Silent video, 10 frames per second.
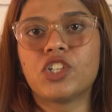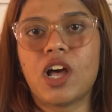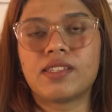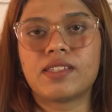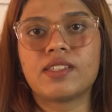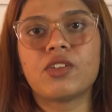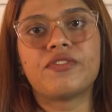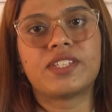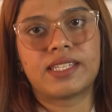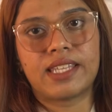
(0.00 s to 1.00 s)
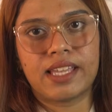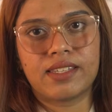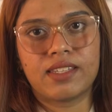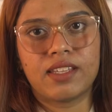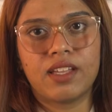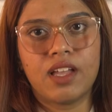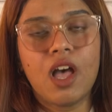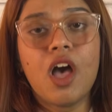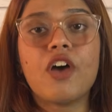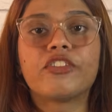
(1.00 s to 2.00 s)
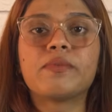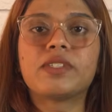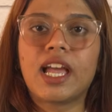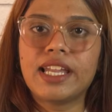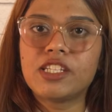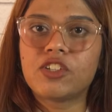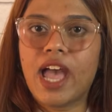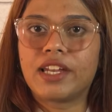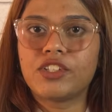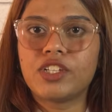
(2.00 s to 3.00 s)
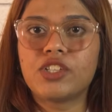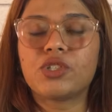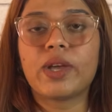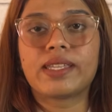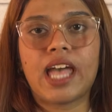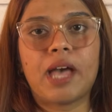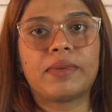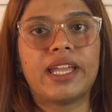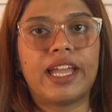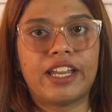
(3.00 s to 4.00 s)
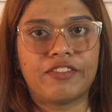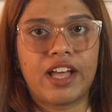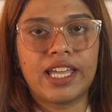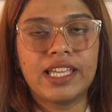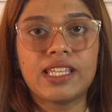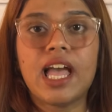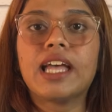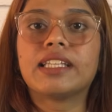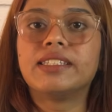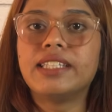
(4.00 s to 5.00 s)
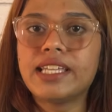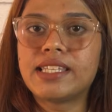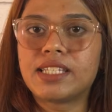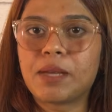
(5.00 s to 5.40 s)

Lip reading: chances of success. From study strategies to exam day advice, these